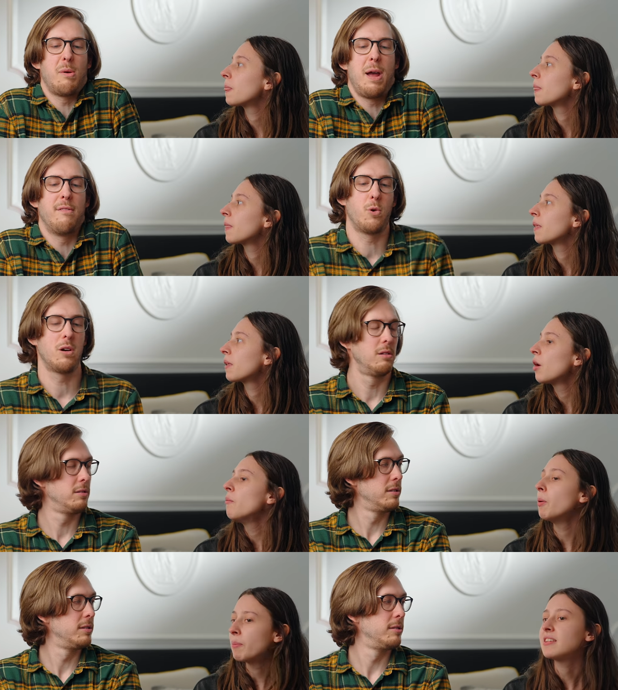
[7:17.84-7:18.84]
Speaker 1: am I paying for?
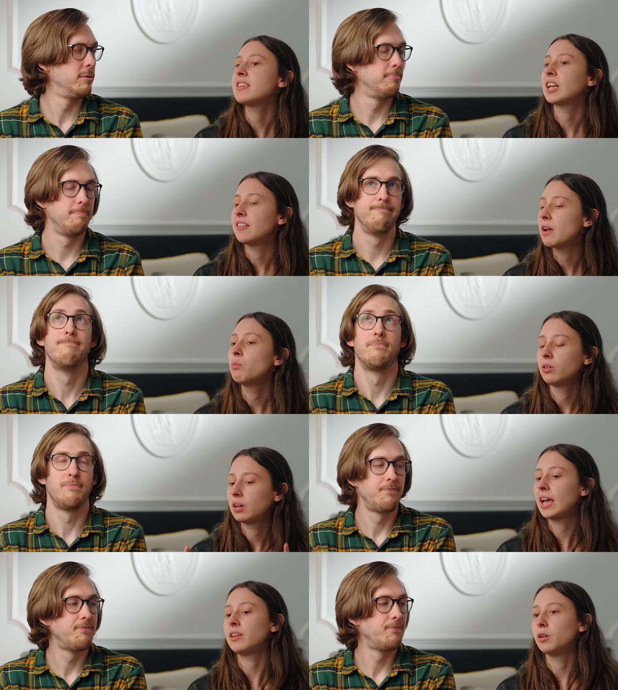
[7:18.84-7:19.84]
Speaker 2: But basically, they
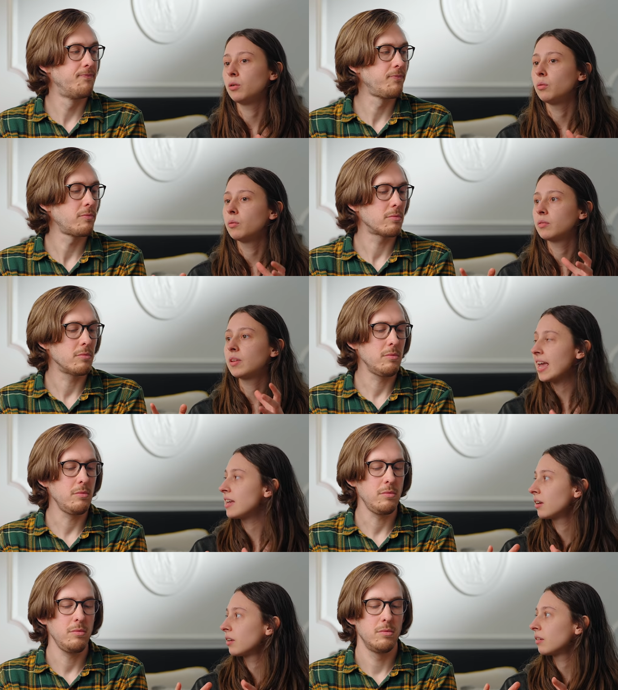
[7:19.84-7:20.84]
wouldn't let you
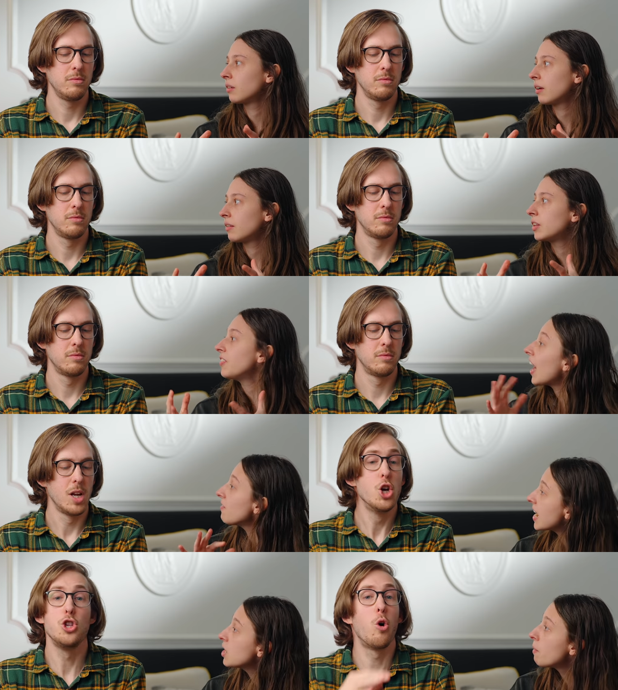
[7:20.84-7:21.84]
take... Did they
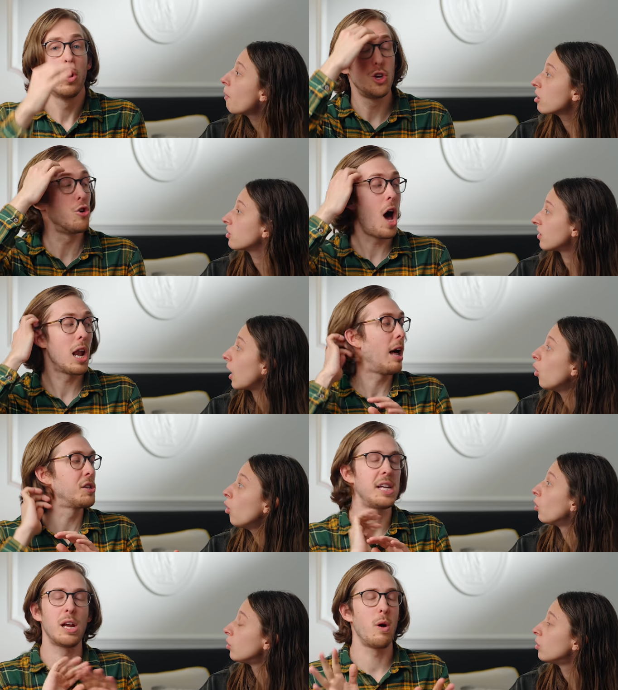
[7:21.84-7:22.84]
have
Speaker 1: takeaway boxes? No, you're not allowed
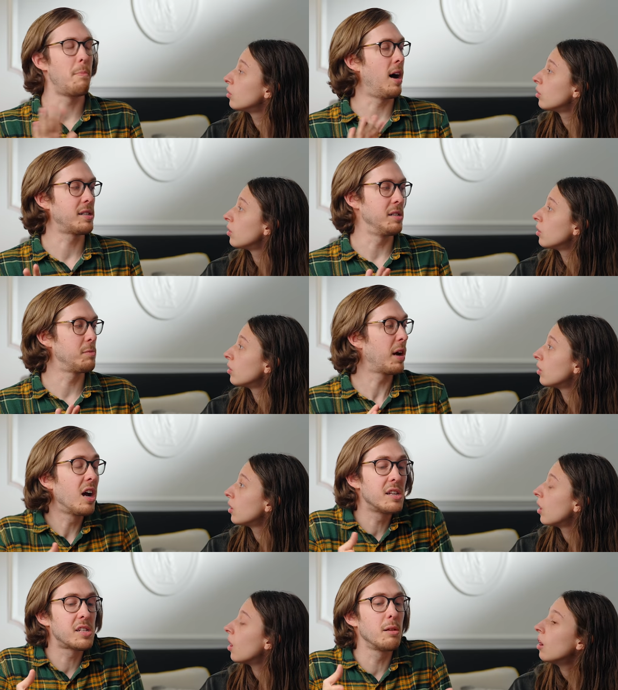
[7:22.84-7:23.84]
to take away boxes.
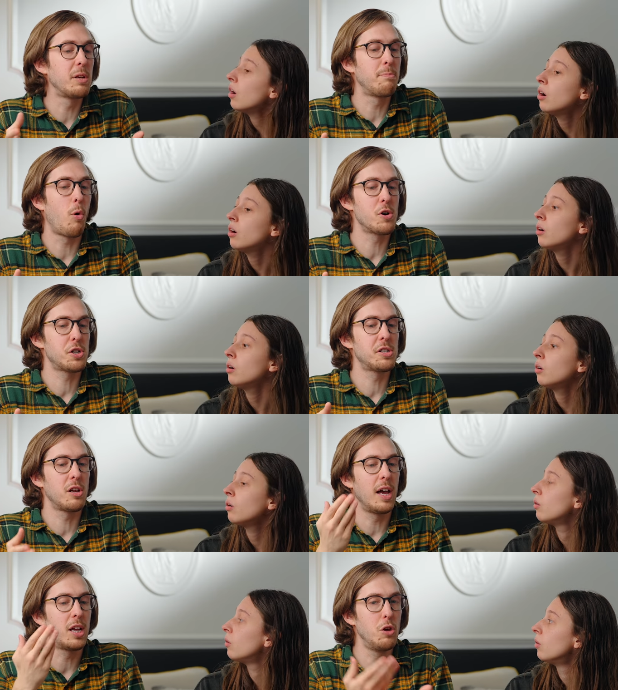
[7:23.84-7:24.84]
Because it's a limited portion,
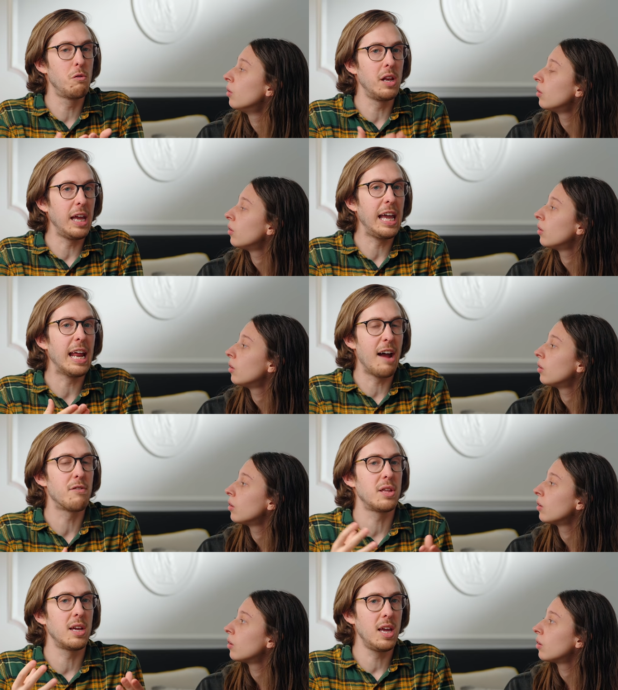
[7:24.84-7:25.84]
so like you can eat
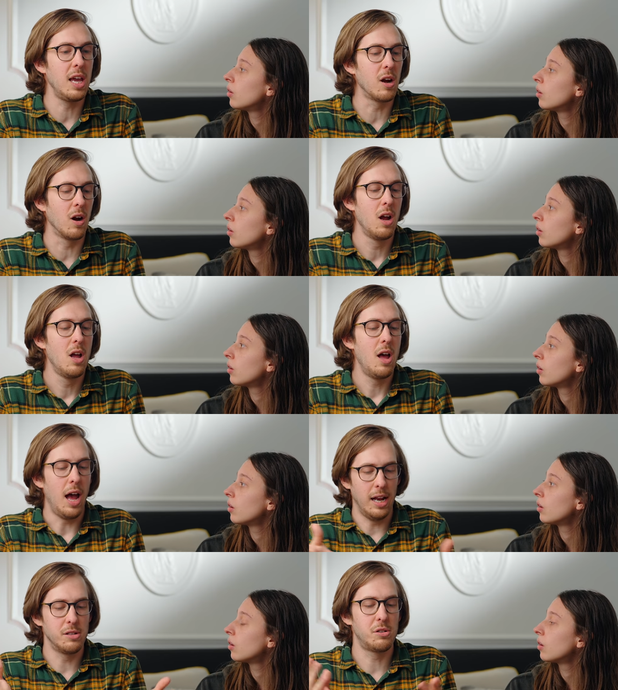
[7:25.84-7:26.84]
everything here
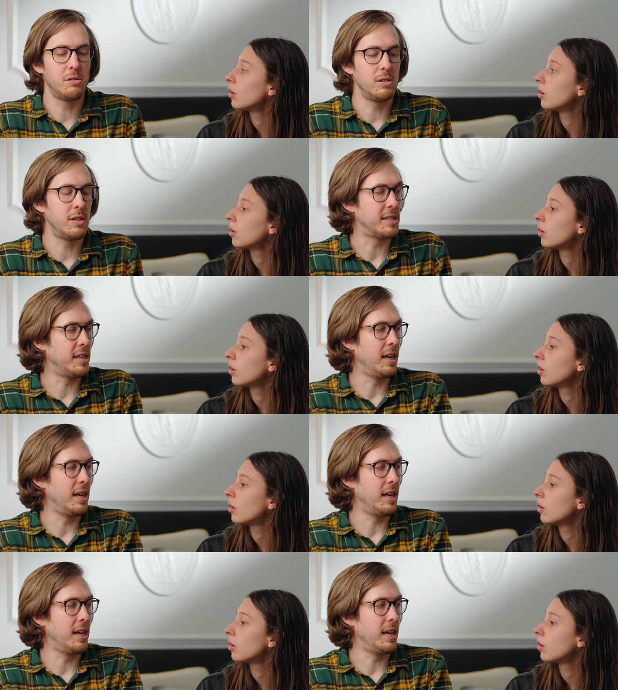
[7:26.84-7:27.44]
and that's